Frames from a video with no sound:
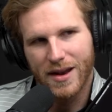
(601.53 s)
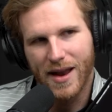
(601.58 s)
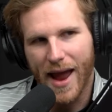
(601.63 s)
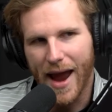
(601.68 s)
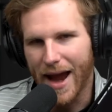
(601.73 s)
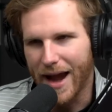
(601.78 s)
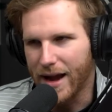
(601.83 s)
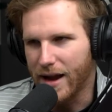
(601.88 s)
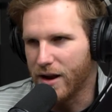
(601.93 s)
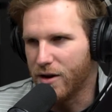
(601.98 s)

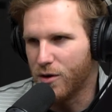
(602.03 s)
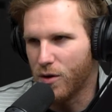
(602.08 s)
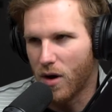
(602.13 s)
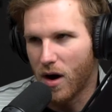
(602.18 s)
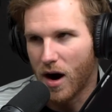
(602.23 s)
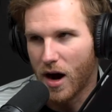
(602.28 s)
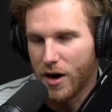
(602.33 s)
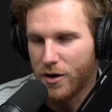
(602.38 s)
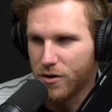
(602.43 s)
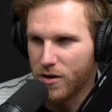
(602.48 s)
80 to
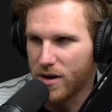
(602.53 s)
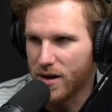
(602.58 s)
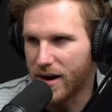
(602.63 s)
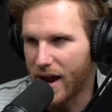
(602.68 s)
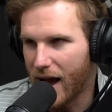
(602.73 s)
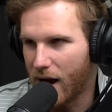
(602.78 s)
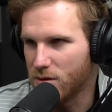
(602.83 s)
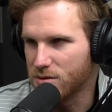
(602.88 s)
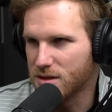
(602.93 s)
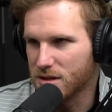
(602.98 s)
100
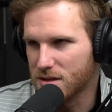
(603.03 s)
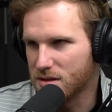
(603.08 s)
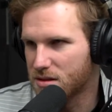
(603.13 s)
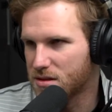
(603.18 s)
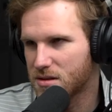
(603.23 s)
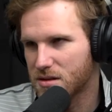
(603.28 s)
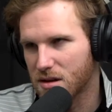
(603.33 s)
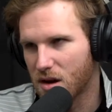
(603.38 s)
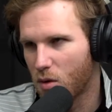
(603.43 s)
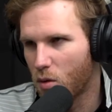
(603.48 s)

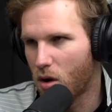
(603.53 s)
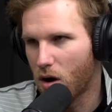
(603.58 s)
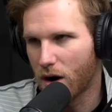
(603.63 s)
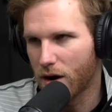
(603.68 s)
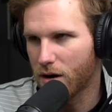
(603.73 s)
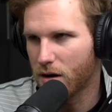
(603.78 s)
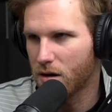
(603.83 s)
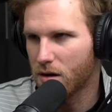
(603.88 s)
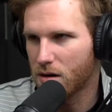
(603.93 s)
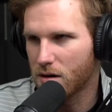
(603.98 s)
ounces of
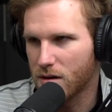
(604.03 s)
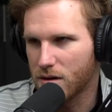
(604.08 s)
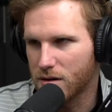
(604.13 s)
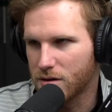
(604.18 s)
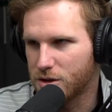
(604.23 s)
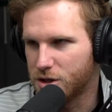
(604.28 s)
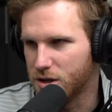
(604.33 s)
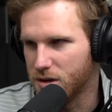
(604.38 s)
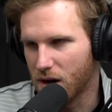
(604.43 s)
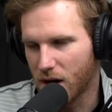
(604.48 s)
water
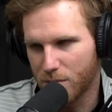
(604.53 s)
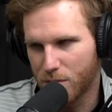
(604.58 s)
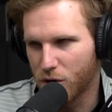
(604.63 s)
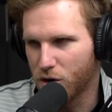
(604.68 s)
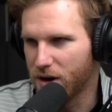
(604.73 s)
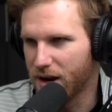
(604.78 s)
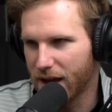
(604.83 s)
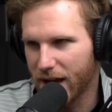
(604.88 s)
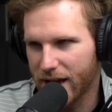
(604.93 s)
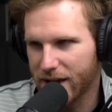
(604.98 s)
per
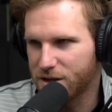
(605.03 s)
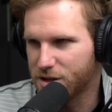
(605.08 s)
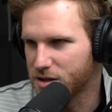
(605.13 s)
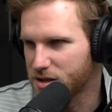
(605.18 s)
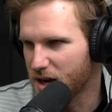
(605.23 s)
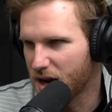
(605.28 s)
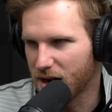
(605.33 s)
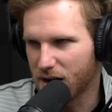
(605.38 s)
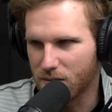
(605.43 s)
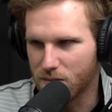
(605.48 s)
day, just
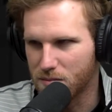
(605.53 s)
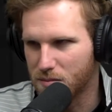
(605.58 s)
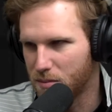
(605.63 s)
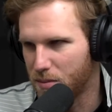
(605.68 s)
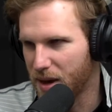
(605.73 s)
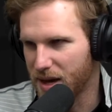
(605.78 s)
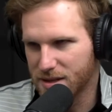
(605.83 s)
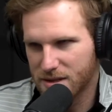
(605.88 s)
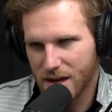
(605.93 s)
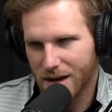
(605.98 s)
kind of
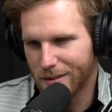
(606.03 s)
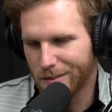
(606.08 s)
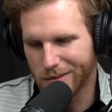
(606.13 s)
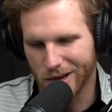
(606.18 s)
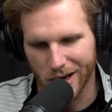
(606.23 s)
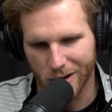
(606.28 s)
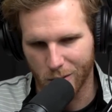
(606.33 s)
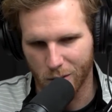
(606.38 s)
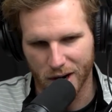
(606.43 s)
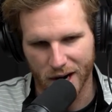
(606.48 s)
based on,
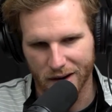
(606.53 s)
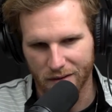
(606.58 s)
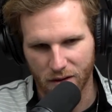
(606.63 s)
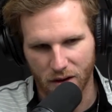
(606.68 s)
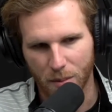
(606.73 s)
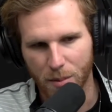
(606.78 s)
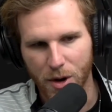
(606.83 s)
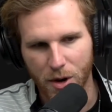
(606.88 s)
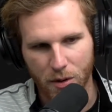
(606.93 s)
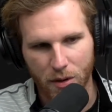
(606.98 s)
whatever
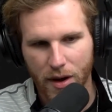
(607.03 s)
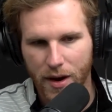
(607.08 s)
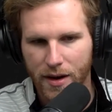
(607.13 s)
I'm doing.